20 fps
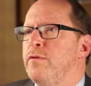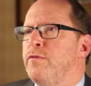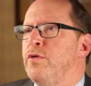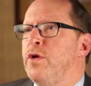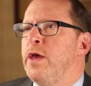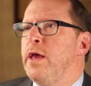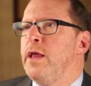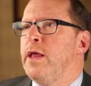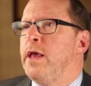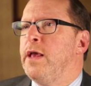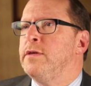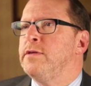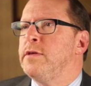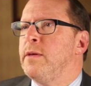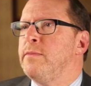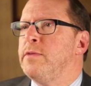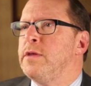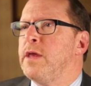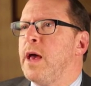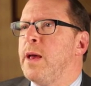it
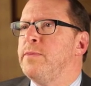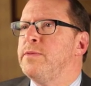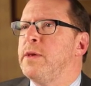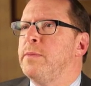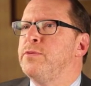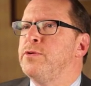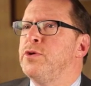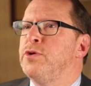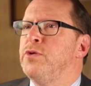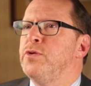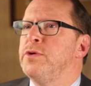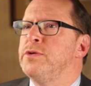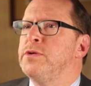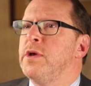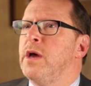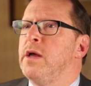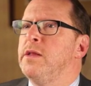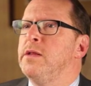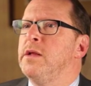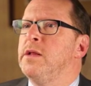sometimes obscures
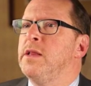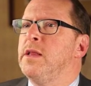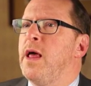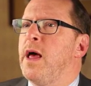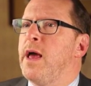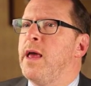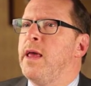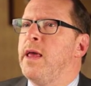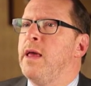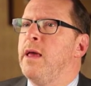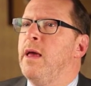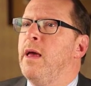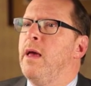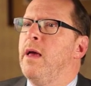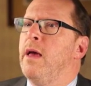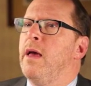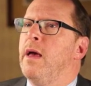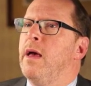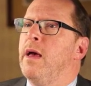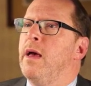underlying
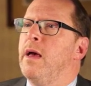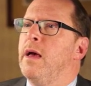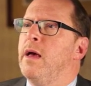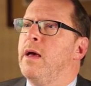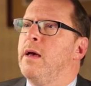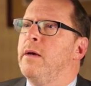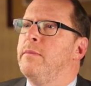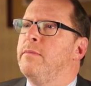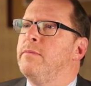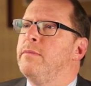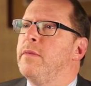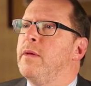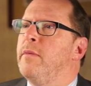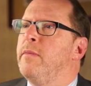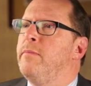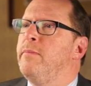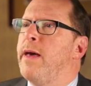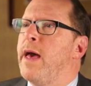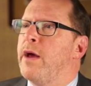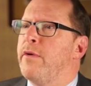
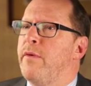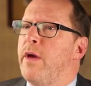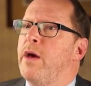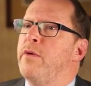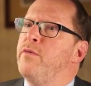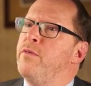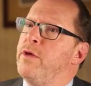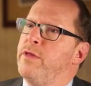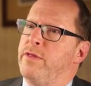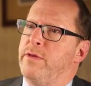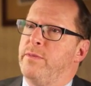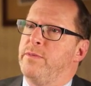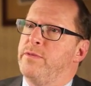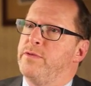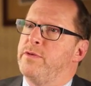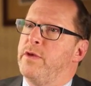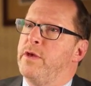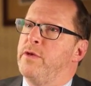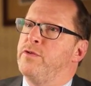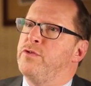background
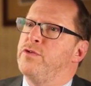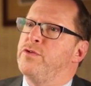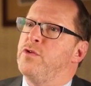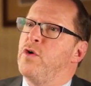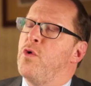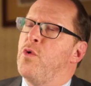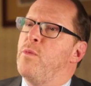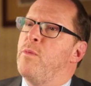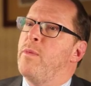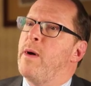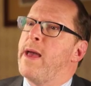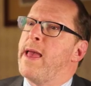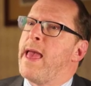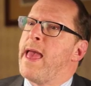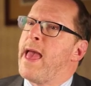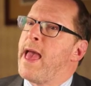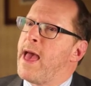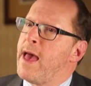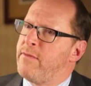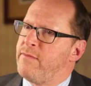rhythms. And so by
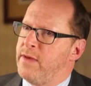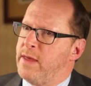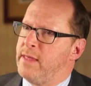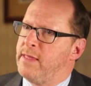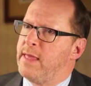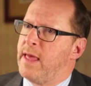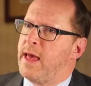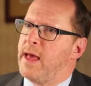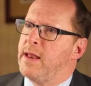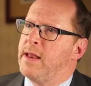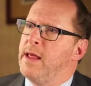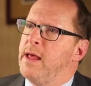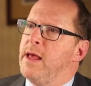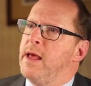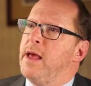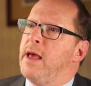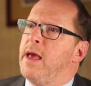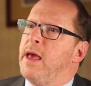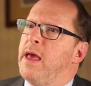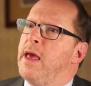having that,
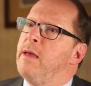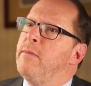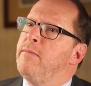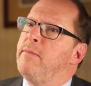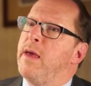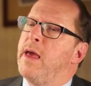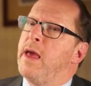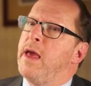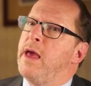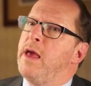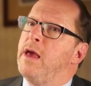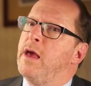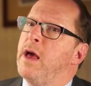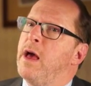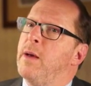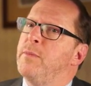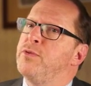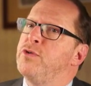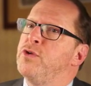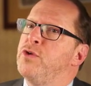it may
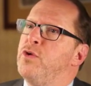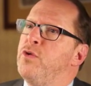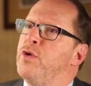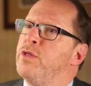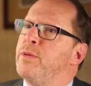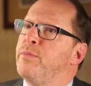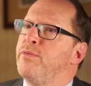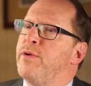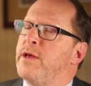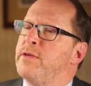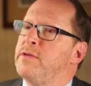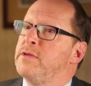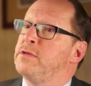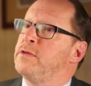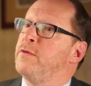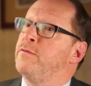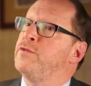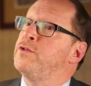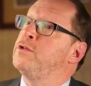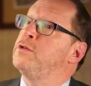obscure the presence
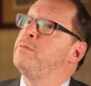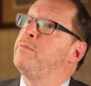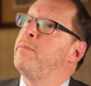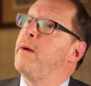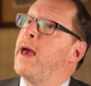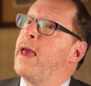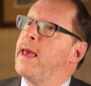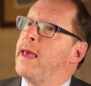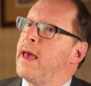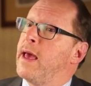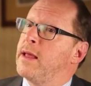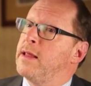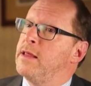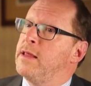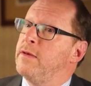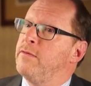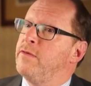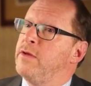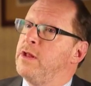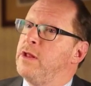of spike
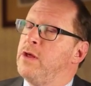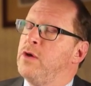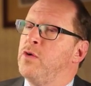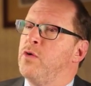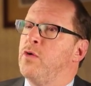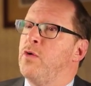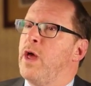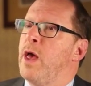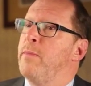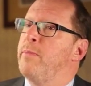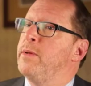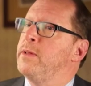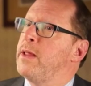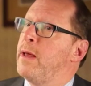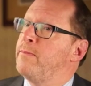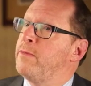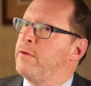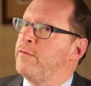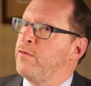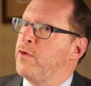activity or
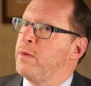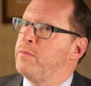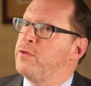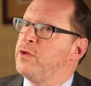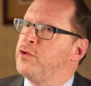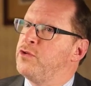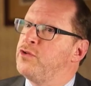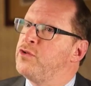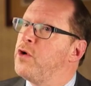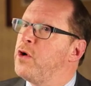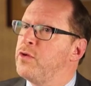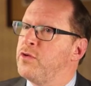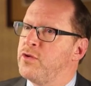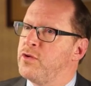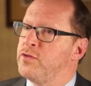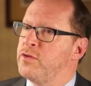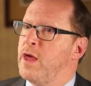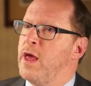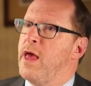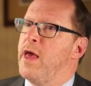epileptiform
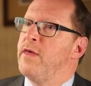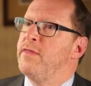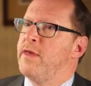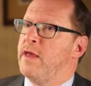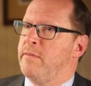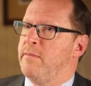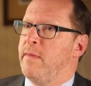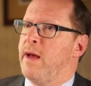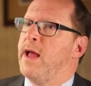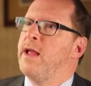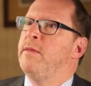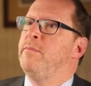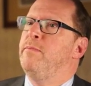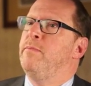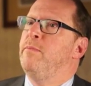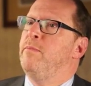discharges that might